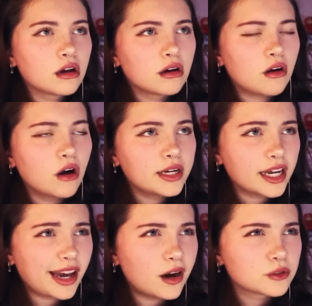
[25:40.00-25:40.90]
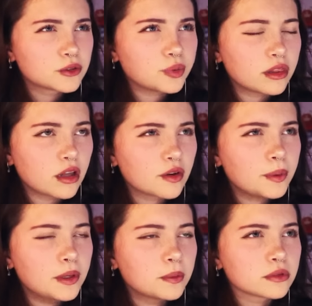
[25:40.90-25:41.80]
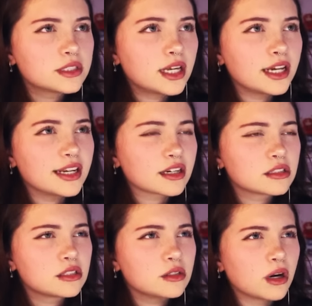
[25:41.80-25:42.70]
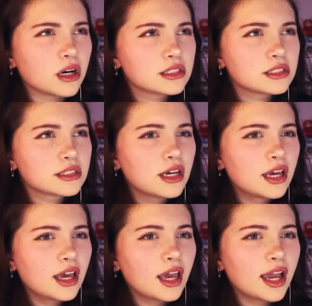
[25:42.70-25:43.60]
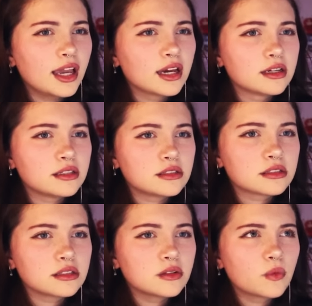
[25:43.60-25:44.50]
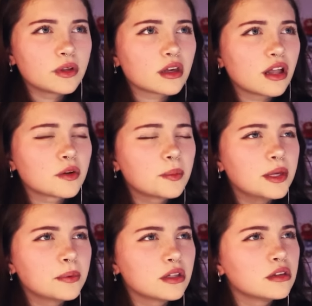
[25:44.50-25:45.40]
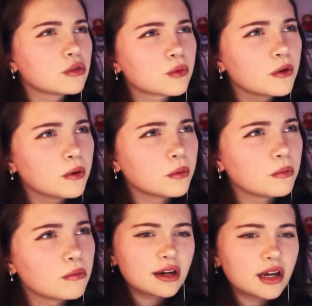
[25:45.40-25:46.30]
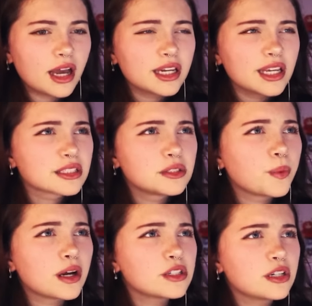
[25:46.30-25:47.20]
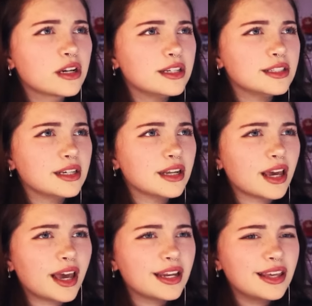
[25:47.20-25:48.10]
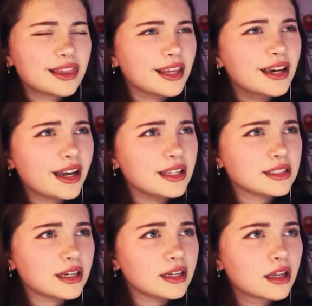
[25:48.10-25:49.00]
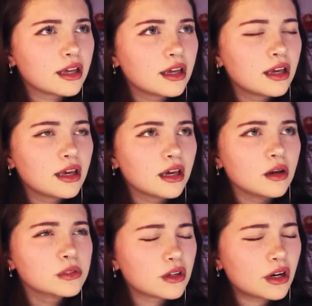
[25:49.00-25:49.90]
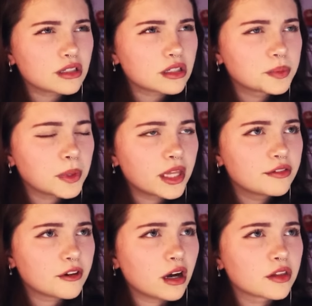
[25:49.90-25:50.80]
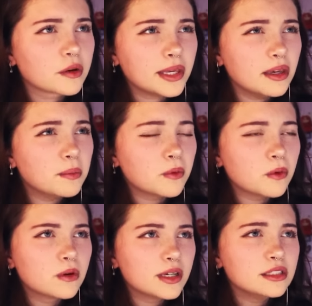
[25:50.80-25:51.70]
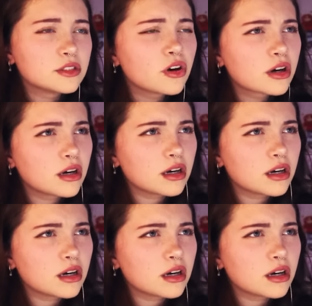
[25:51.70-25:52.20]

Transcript: on a couch with other people sitting next to us and with other people in the room. Any expression I did, anything I did, it was on display for other people. He took